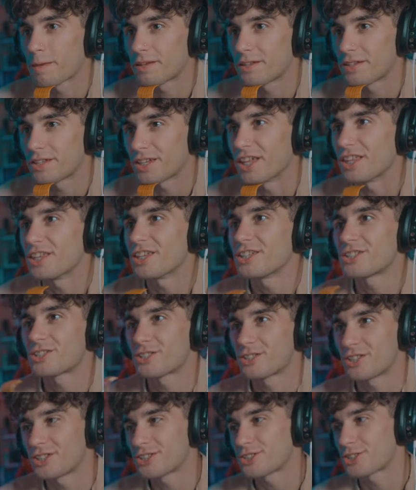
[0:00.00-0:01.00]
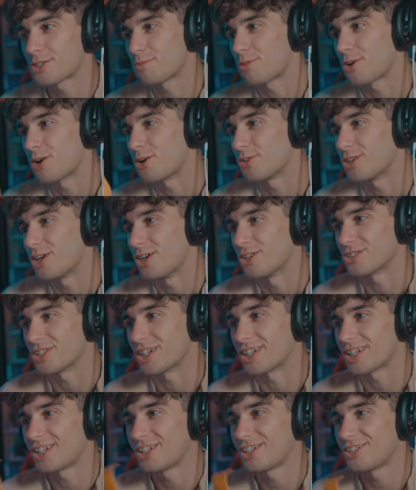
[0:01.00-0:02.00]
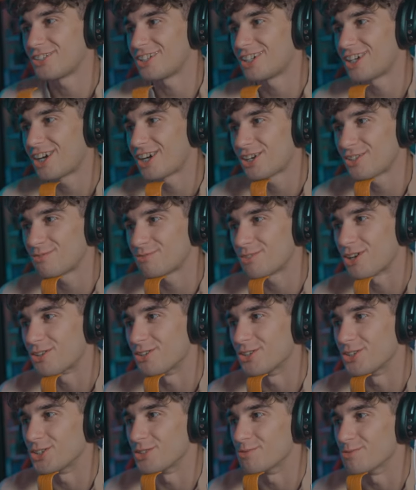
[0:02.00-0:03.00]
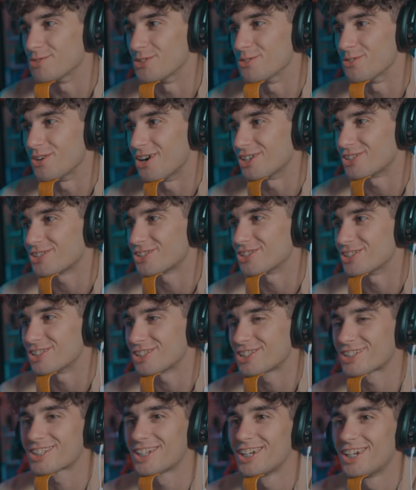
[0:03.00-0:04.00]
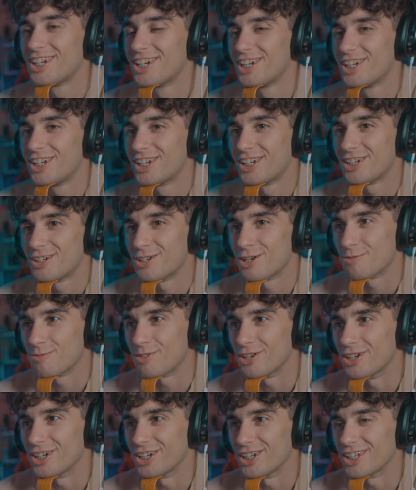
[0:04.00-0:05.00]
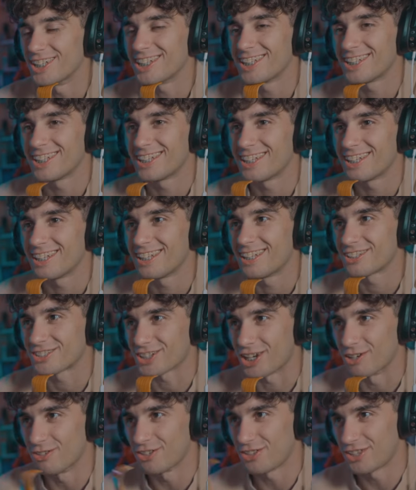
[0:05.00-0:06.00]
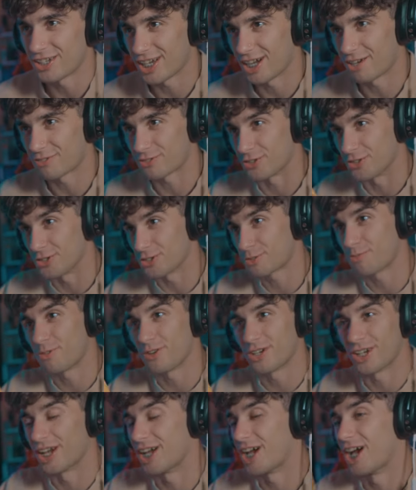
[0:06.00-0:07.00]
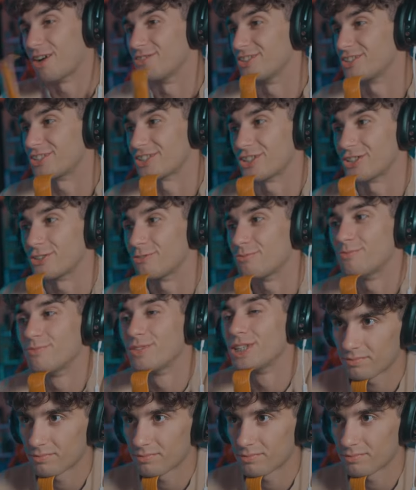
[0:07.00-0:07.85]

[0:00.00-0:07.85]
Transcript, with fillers: Yeah, this is this is the part where I was like, you know, I'm not really in the mood to watch this, but so everything after this point I haven't seen.